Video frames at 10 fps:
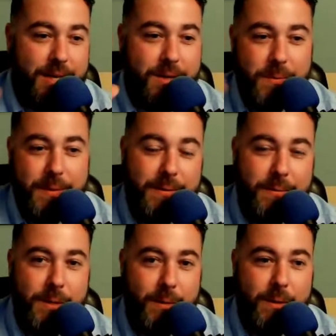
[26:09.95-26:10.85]
I don't know what you
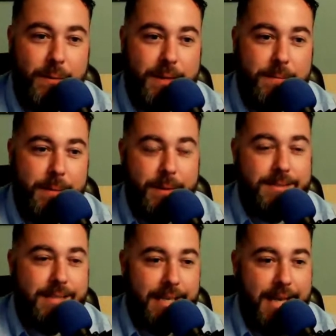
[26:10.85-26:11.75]
don't know yet. Maybe I'll
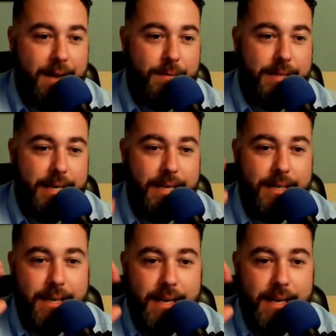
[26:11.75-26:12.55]
send a lottery ticket.